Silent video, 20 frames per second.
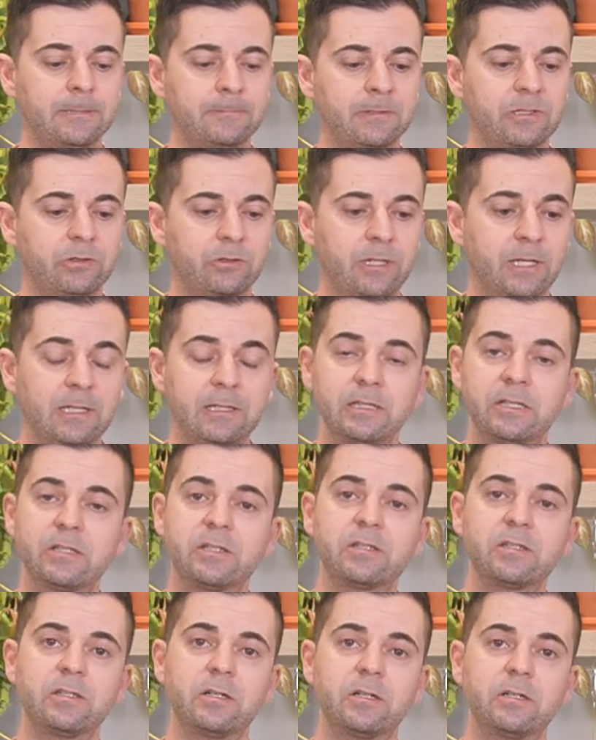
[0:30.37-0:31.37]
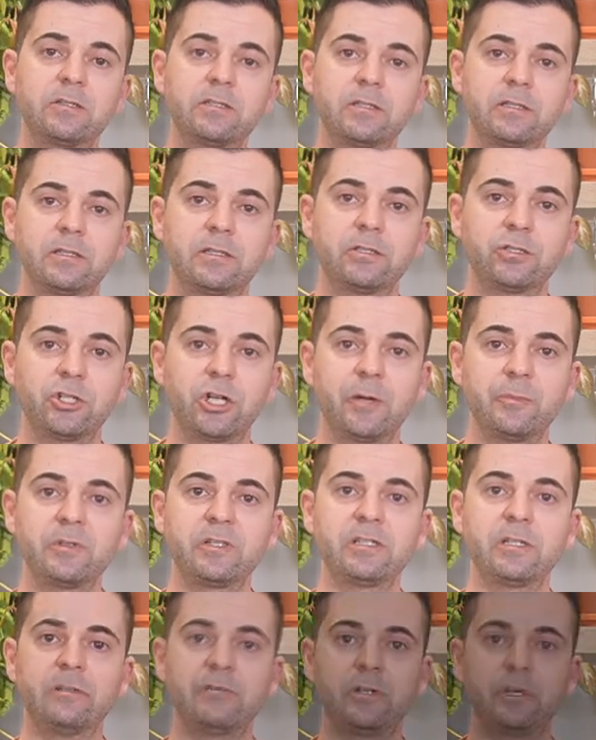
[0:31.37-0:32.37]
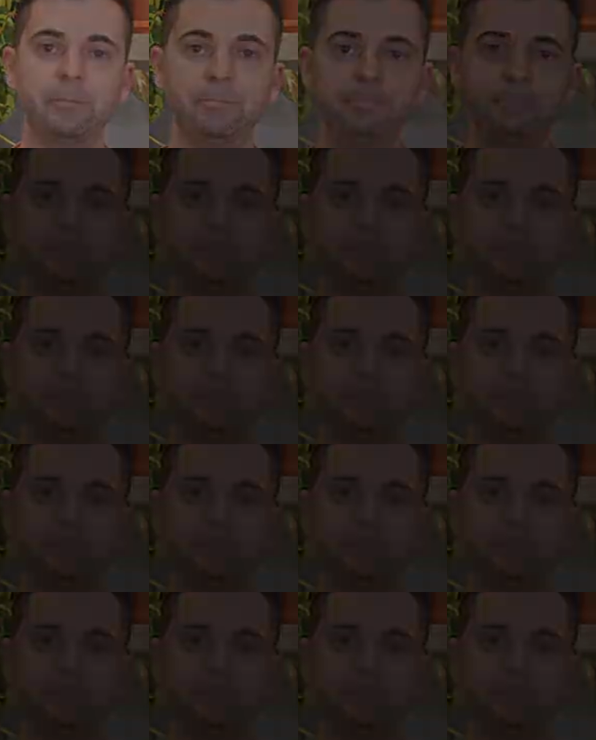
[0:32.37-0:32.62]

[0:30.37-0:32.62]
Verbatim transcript: So yeah, let's start chopping stuff up.